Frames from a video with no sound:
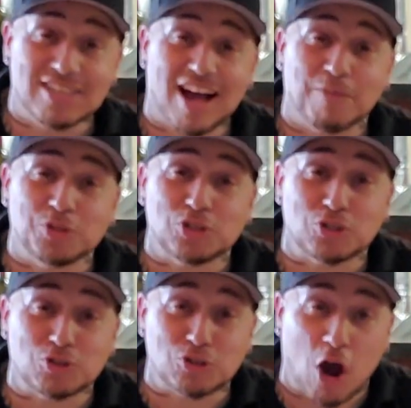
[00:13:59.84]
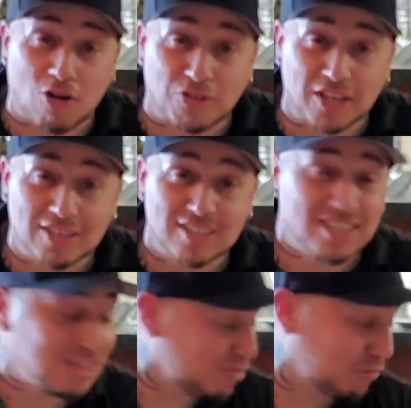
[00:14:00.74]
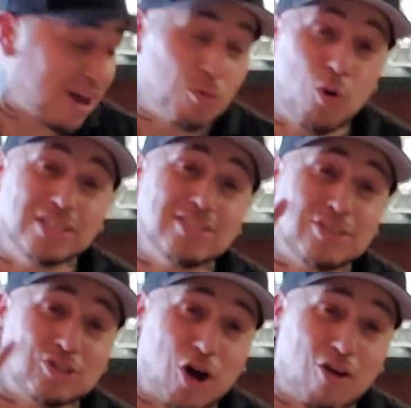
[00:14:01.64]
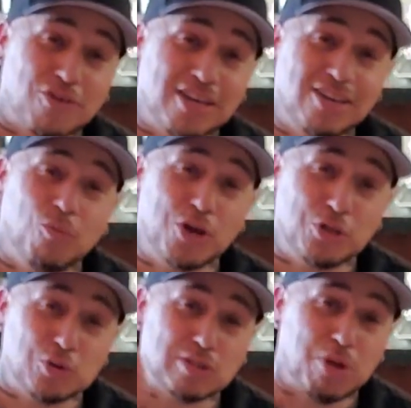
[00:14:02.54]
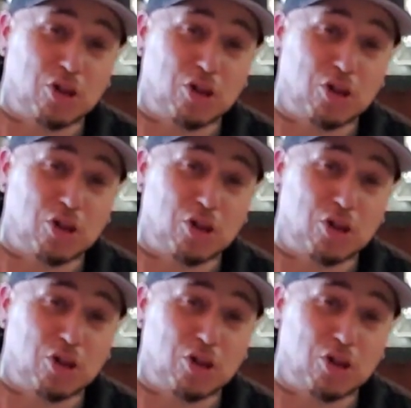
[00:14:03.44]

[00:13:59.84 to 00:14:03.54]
I'm starving. Even if I wasn't starving, when you smell